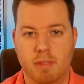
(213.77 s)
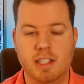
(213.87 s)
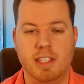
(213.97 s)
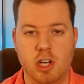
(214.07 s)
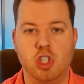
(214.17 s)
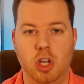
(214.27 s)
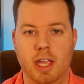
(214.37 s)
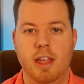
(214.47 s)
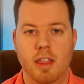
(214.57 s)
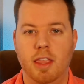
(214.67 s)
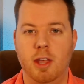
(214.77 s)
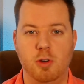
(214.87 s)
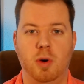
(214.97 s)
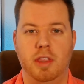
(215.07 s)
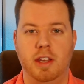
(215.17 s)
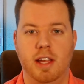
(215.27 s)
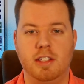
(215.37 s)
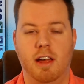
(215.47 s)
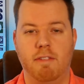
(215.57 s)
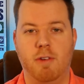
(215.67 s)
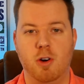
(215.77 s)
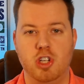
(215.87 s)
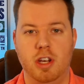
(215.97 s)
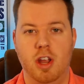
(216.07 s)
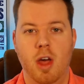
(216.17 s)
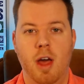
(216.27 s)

essentially that you do on the desktop version.